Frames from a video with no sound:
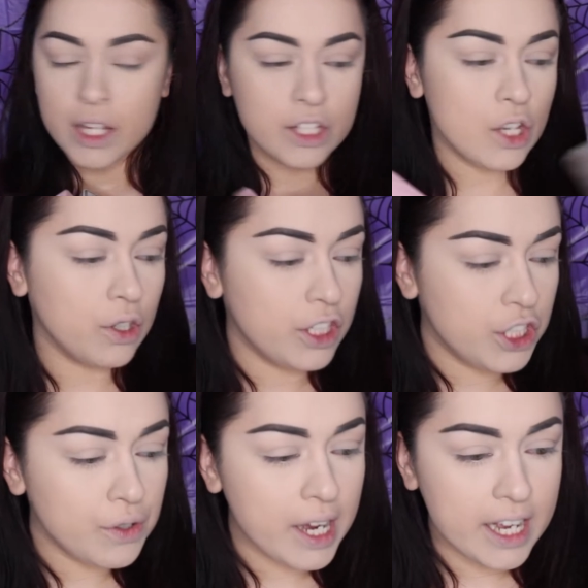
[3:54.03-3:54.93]
So the
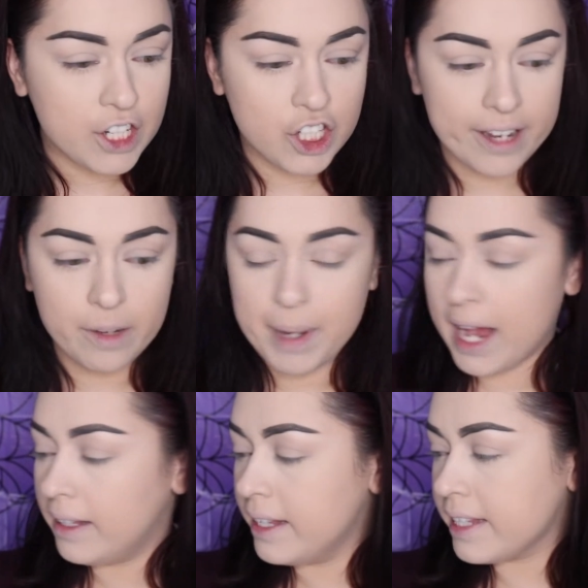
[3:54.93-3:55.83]
two eyeshadow
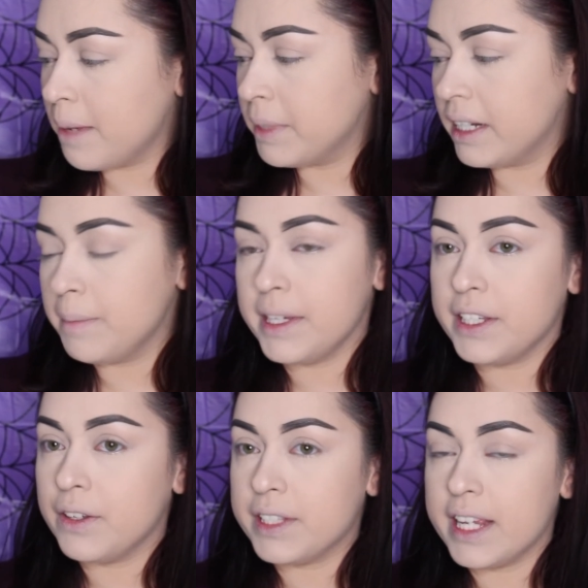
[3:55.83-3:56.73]
palettes I'm gonna be
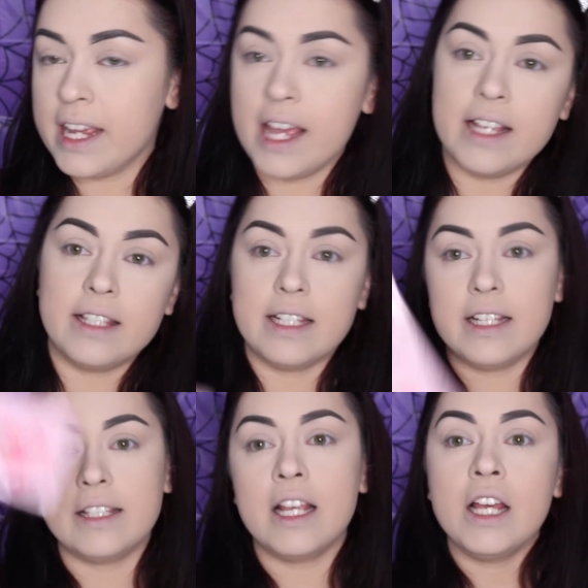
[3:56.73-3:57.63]
using is
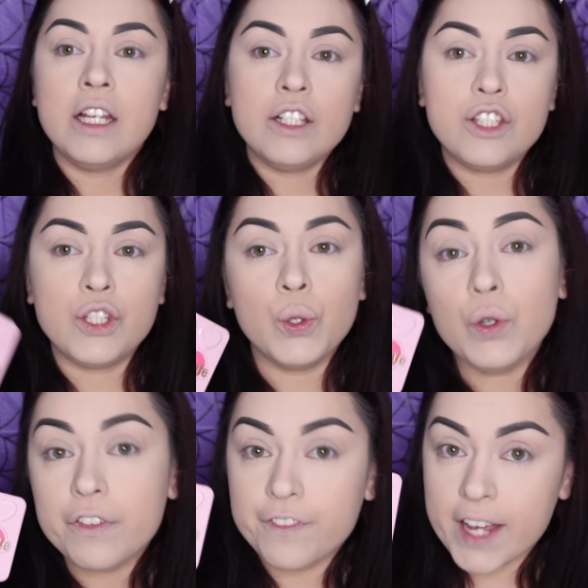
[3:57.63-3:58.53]
this
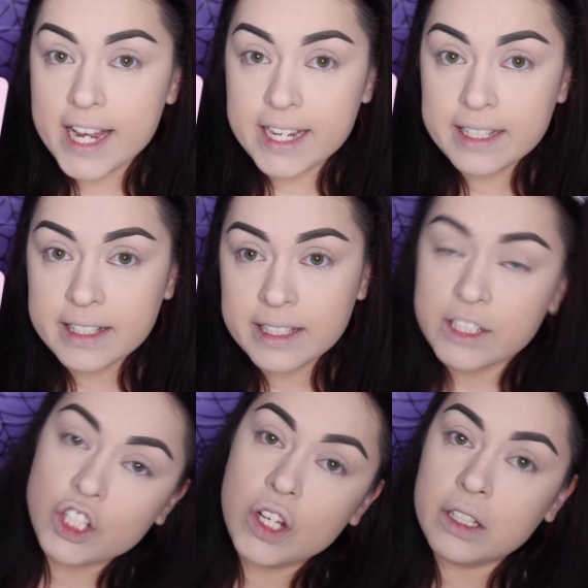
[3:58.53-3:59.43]
Too
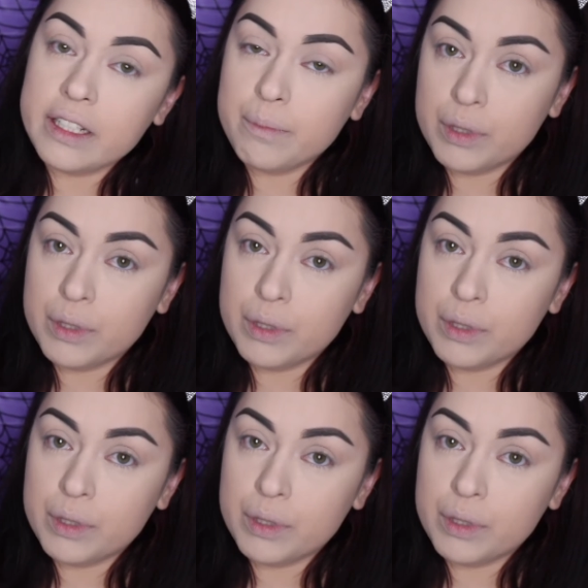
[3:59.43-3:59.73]
Faced Chocolate